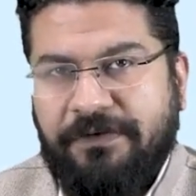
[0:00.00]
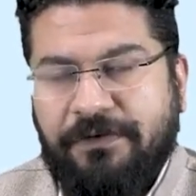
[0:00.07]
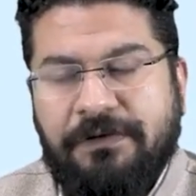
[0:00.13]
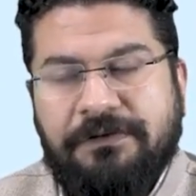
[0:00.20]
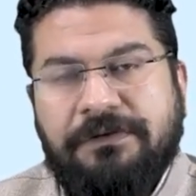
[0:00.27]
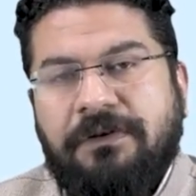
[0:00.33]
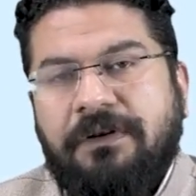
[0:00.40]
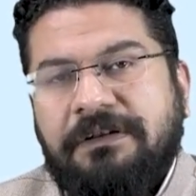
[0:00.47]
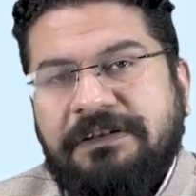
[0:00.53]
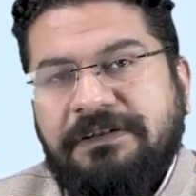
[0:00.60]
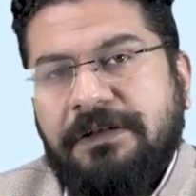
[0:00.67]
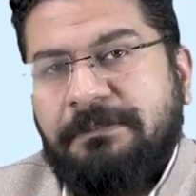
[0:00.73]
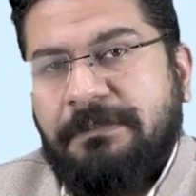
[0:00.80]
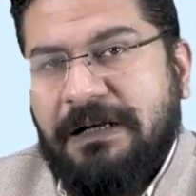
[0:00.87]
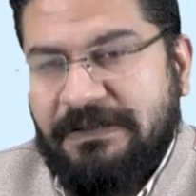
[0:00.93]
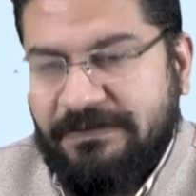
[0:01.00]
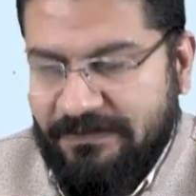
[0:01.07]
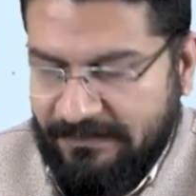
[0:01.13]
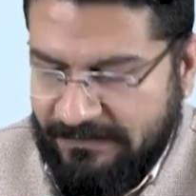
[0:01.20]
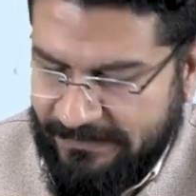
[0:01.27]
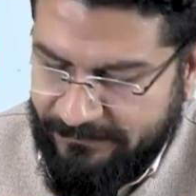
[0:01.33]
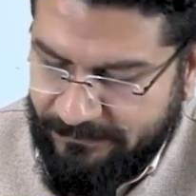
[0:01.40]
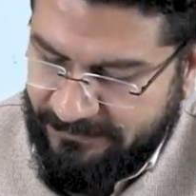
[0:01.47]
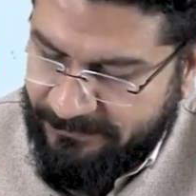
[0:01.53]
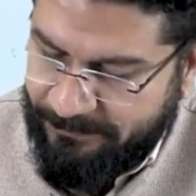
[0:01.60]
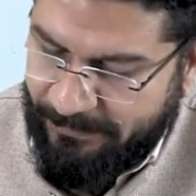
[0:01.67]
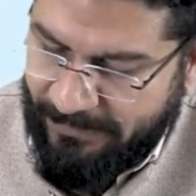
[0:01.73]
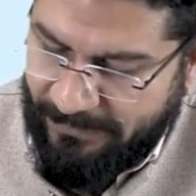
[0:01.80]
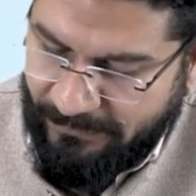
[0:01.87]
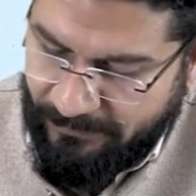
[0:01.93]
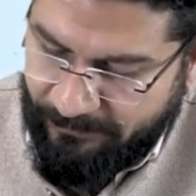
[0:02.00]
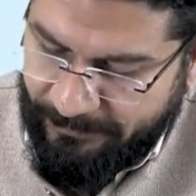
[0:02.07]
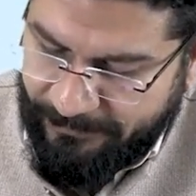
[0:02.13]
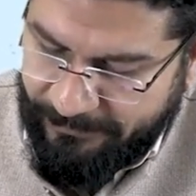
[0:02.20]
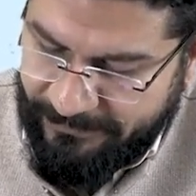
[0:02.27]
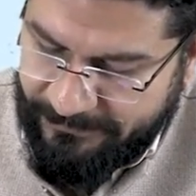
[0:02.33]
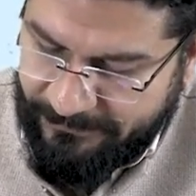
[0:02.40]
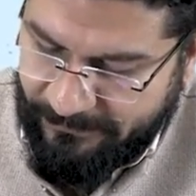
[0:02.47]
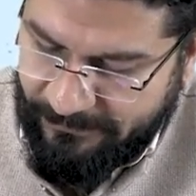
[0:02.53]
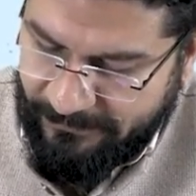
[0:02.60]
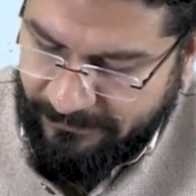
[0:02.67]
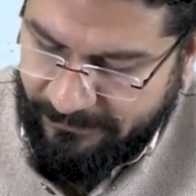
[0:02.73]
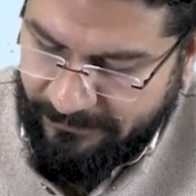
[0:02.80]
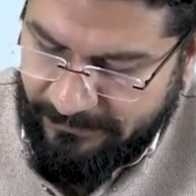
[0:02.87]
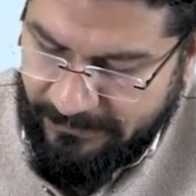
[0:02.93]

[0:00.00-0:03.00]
We also call this master gland. So this part of pituitary is called